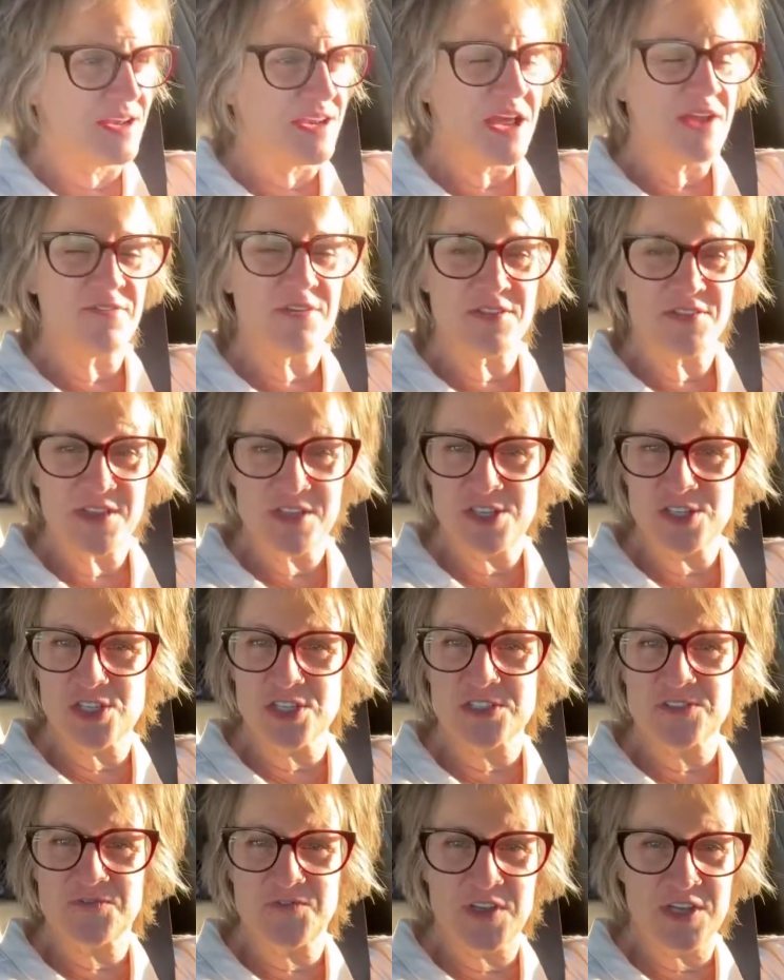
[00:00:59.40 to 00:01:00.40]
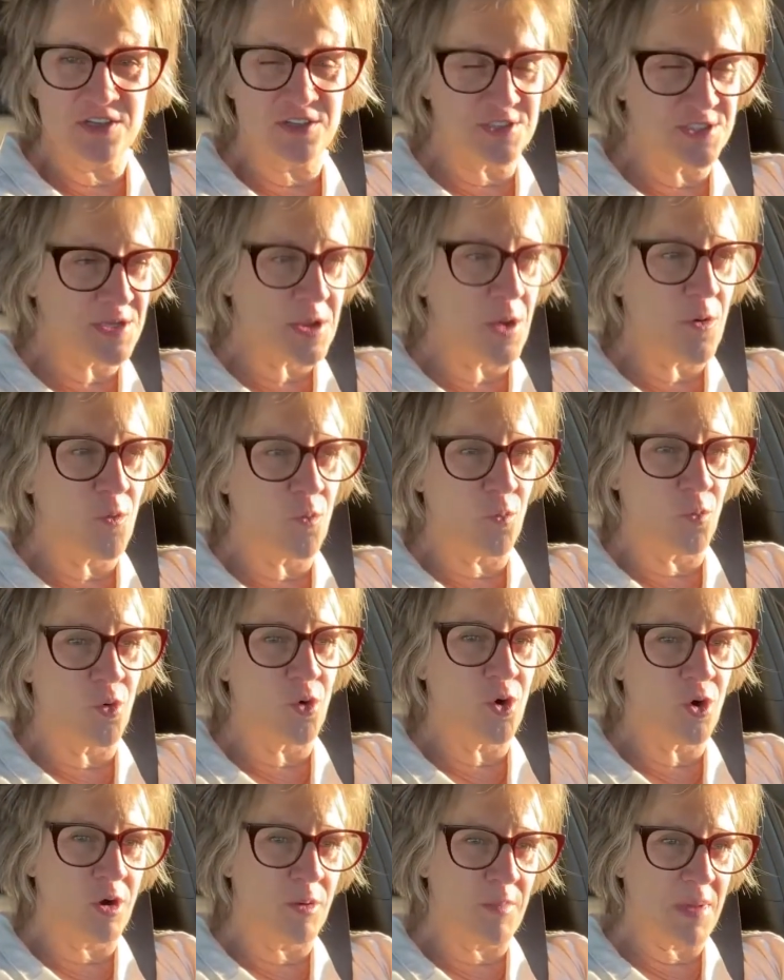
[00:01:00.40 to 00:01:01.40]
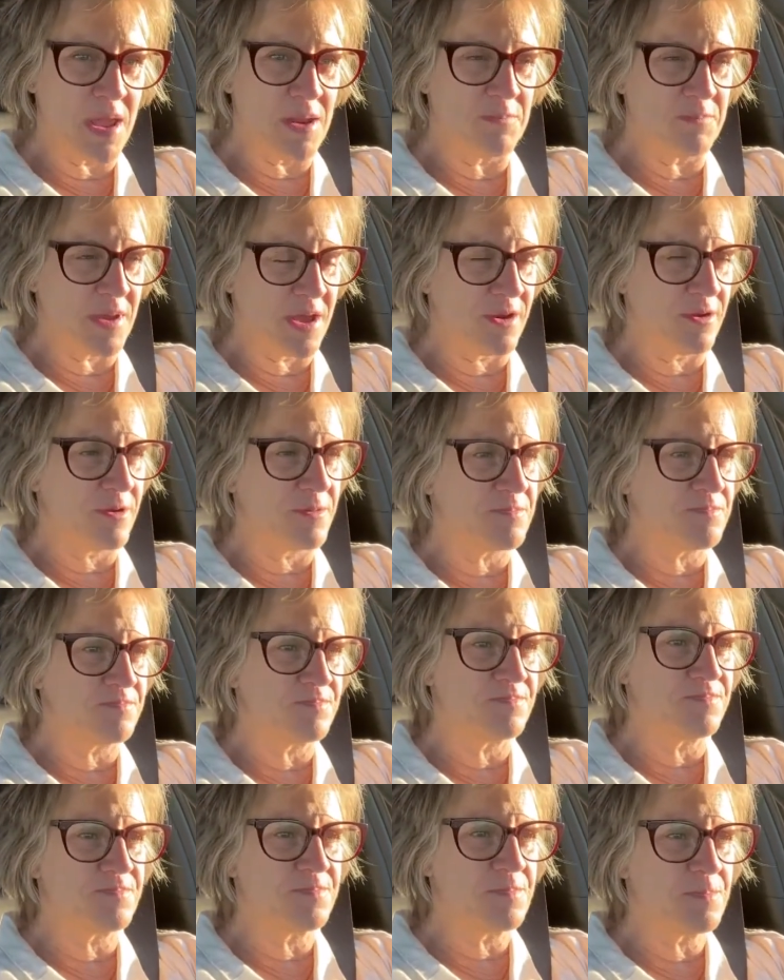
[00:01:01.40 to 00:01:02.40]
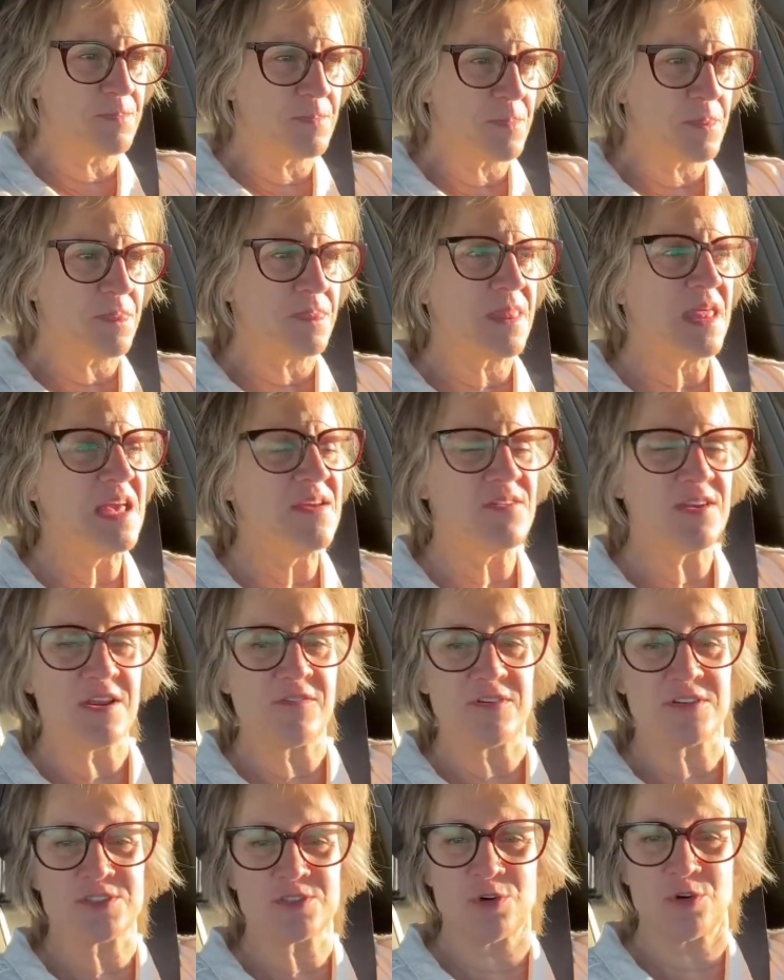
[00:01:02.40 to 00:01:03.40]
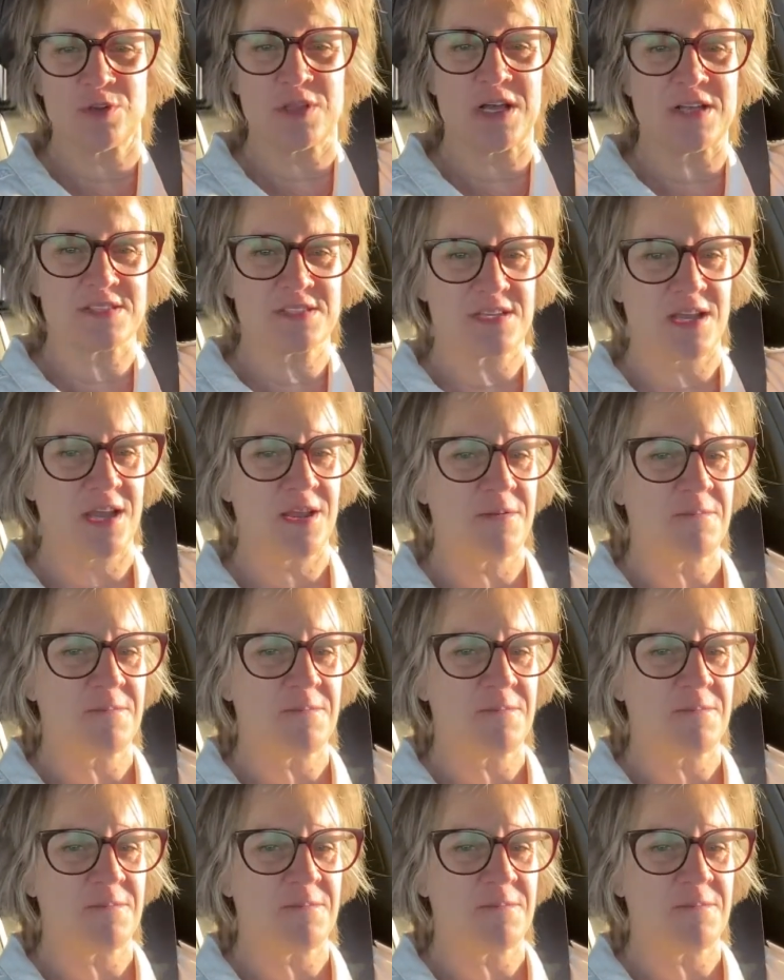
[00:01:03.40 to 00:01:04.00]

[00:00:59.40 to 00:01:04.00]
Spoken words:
everything just feels warm and better, even if it's cold outside.